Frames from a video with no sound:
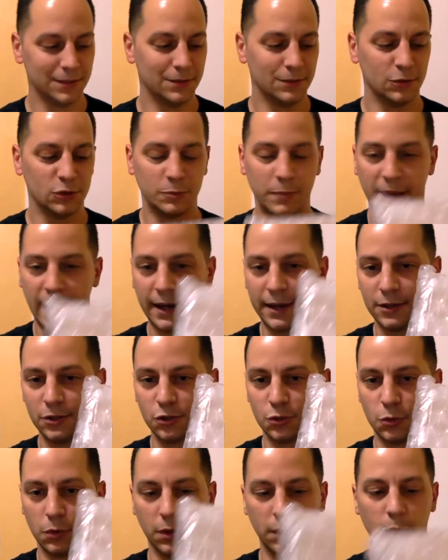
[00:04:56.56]
It's
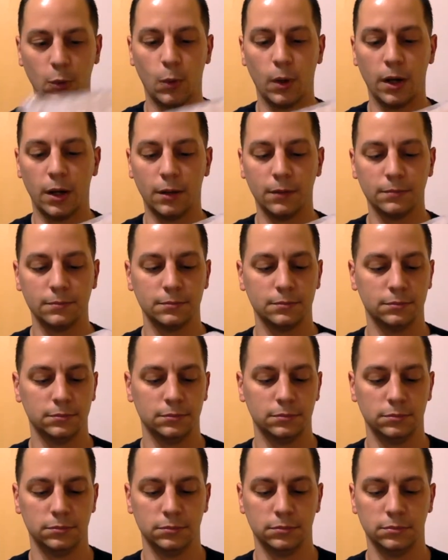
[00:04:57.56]
packaged really well.
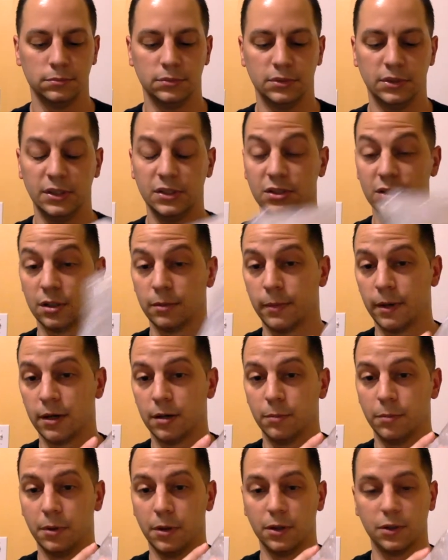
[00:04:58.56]
decent amount
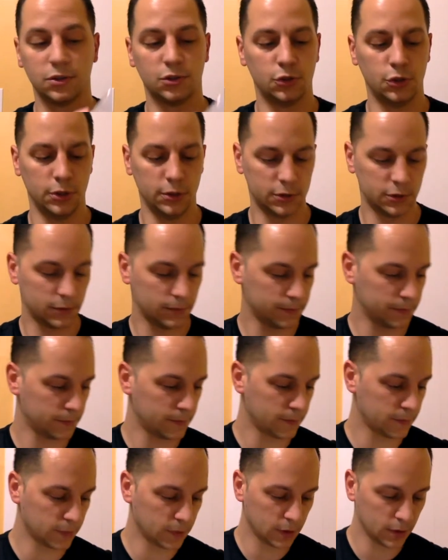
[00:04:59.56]
of books. Jeez.
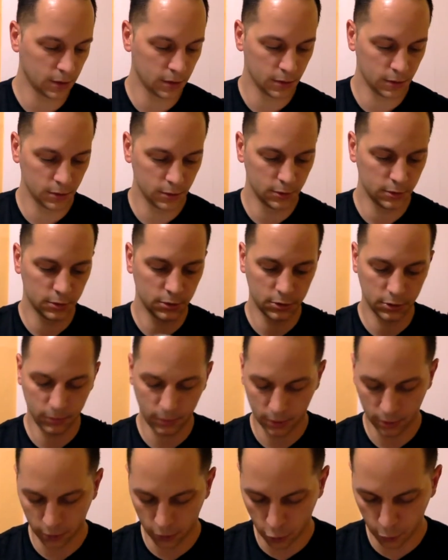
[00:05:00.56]
So I'm
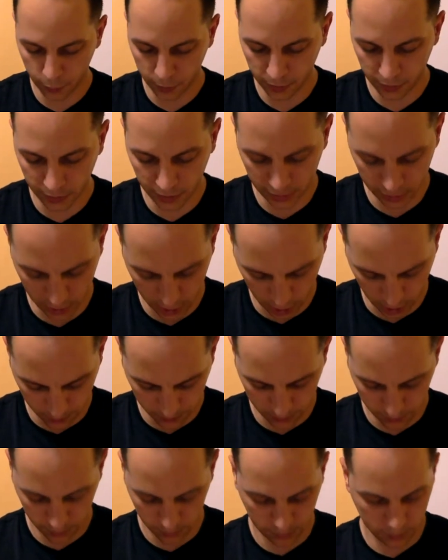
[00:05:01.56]
going to open these
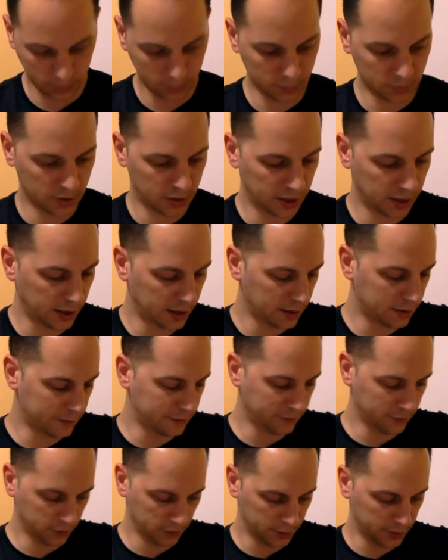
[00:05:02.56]
up
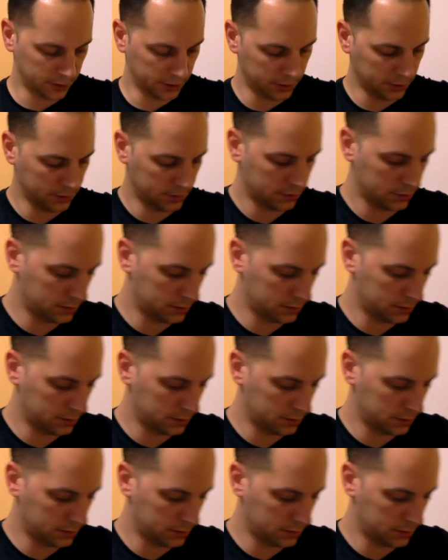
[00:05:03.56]
carefully.